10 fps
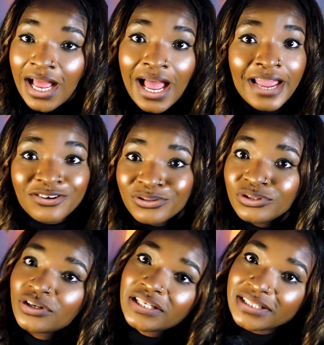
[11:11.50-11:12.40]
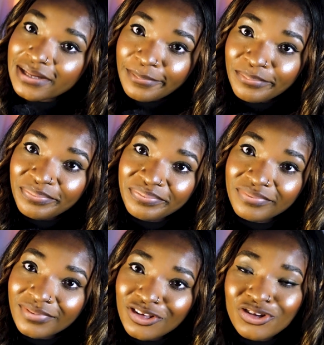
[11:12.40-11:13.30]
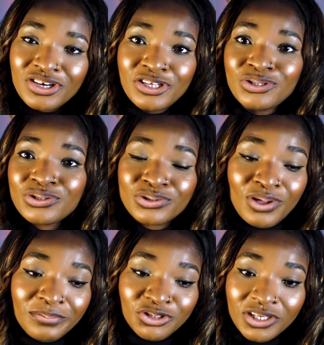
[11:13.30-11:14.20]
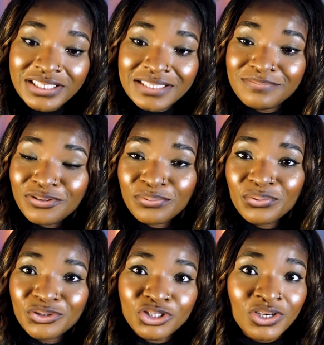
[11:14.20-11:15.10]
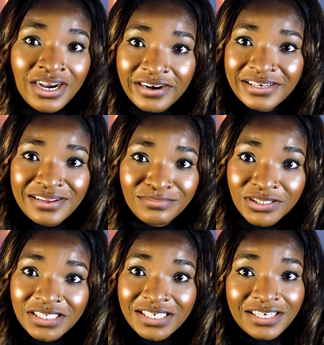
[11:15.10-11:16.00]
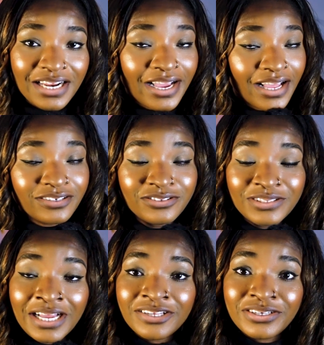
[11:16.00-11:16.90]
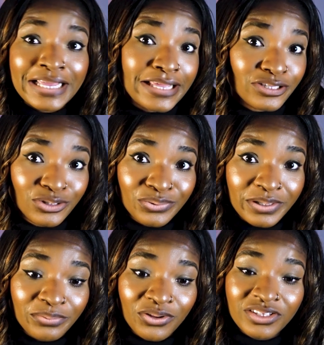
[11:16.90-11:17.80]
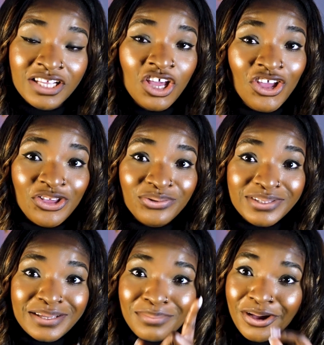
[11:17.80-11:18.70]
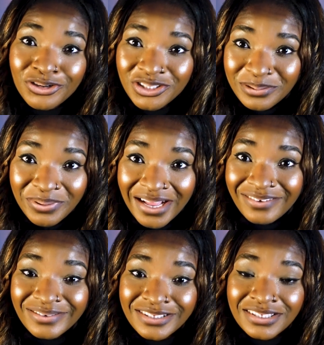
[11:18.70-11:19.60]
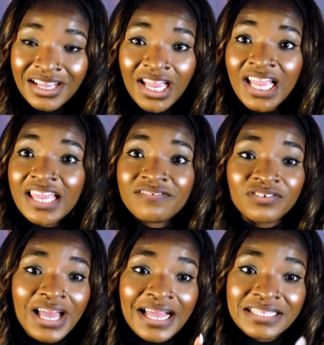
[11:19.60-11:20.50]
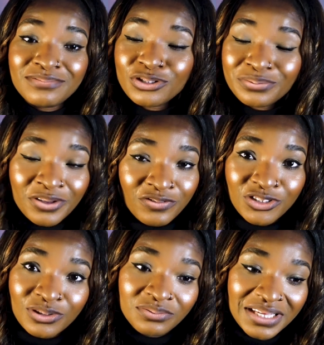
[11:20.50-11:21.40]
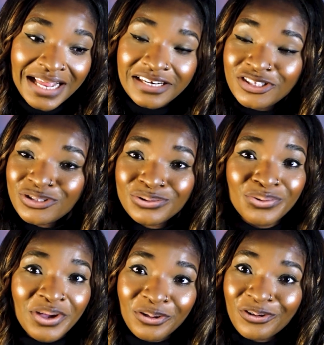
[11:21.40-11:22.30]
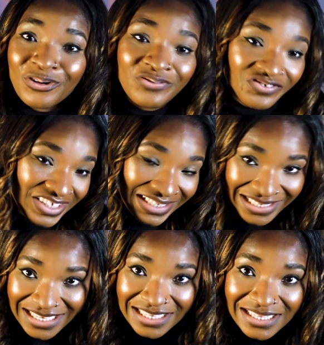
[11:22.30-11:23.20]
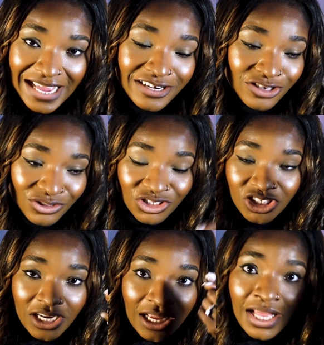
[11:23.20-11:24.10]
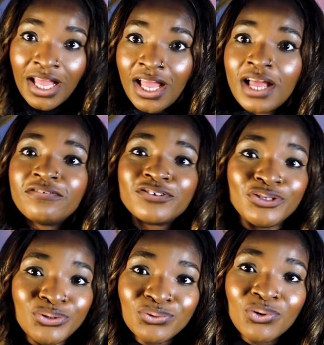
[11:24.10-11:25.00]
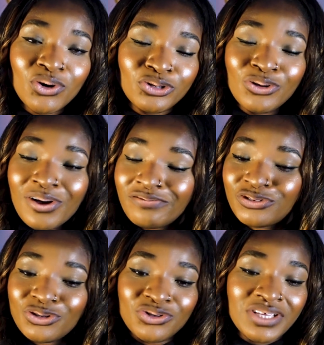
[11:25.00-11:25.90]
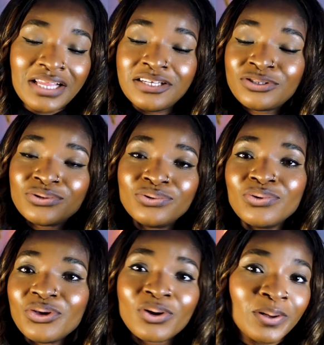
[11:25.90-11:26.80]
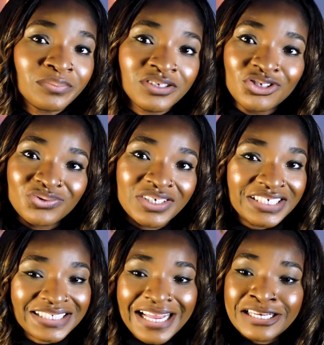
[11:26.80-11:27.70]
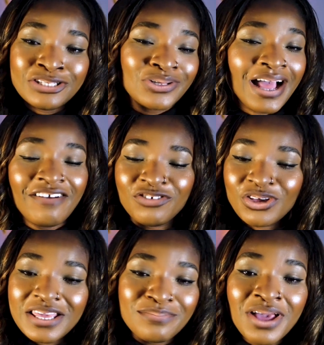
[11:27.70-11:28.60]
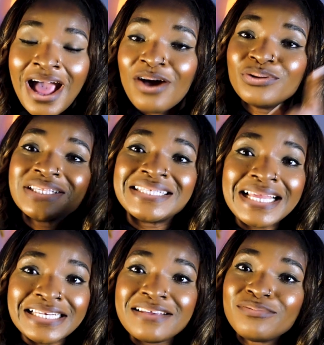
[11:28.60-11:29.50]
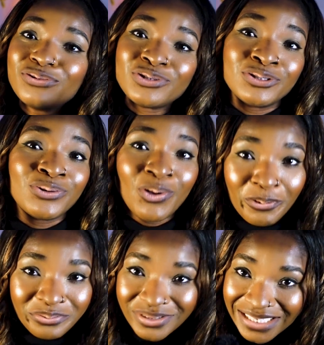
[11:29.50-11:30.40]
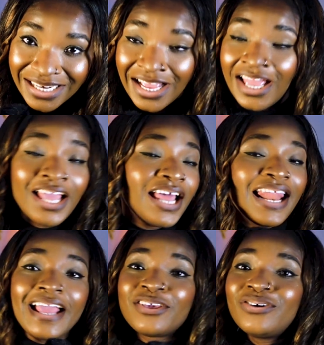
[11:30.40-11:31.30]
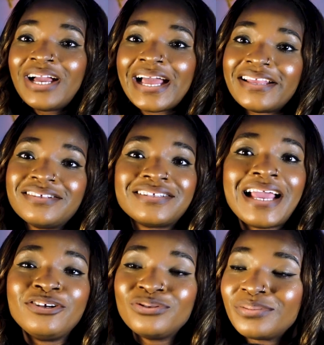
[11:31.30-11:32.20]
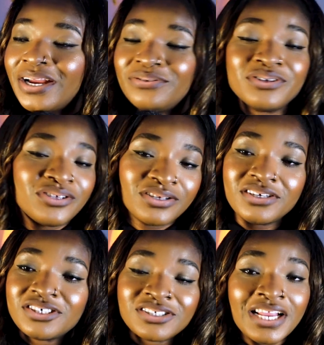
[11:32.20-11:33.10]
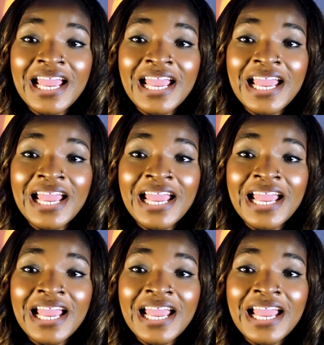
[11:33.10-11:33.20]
I don't trust them. You need to stop trusting people with your hard-earned money. Like, I don't know how you guys do it, but you see my £100. If you're asking me to pay for something, I need to know where your office is. I need to check for you on gov.uk. I need to know your company is registered. I need to have your email. I will send email to the company. Like you guys, I do my research.